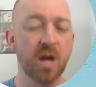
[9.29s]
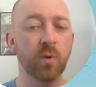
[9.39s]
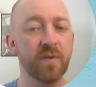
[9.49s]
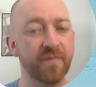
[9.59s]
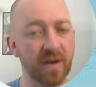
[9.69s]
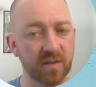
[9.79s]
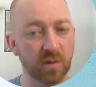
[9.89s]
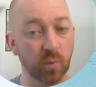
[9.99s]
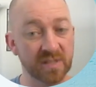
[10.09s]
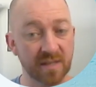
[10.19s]
We found that it
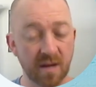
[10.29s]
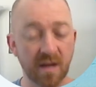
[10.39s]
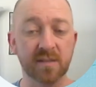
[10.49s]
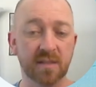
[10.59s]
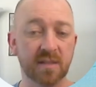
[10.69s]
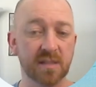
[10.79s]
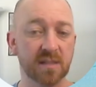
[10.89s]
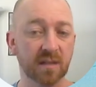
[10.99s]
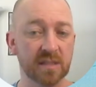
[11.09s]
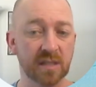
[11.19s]
was not
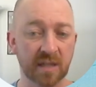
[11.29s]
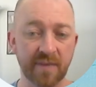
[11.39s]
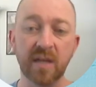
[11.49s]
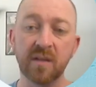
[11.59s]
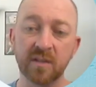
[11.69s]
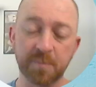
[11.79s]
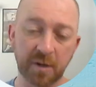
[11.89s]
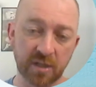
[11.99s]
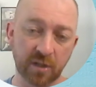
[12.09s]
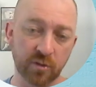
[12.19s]
statistically significant in this
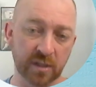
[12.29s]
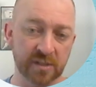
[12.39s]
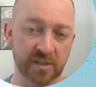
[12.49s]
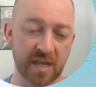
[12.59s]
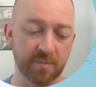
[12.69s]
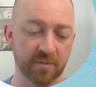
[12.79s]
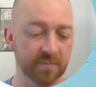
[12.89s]
particular example.